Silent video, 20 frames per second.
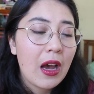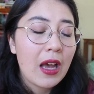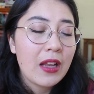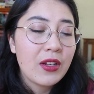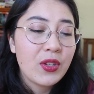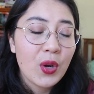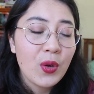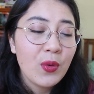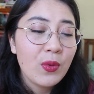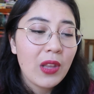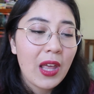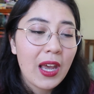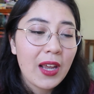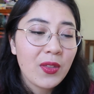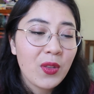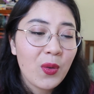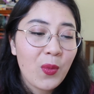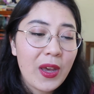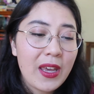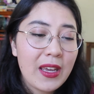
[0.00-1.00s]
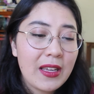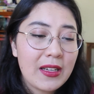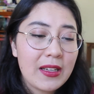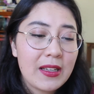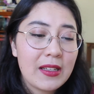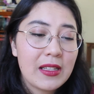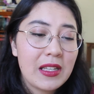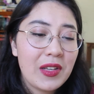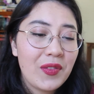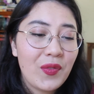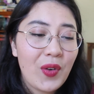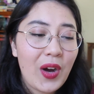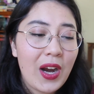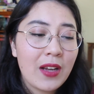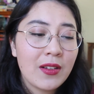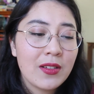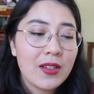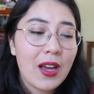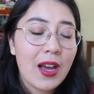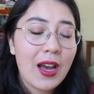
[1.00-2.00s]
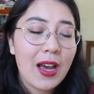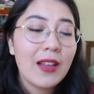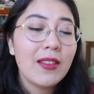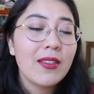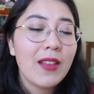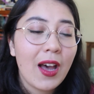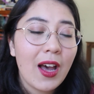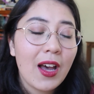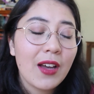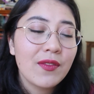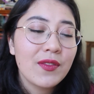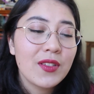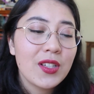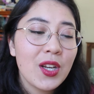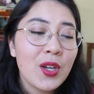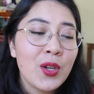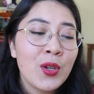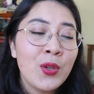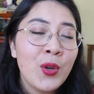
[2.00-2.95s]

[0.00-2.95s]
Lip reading: I don't like the way it is, he frowned. I laughed.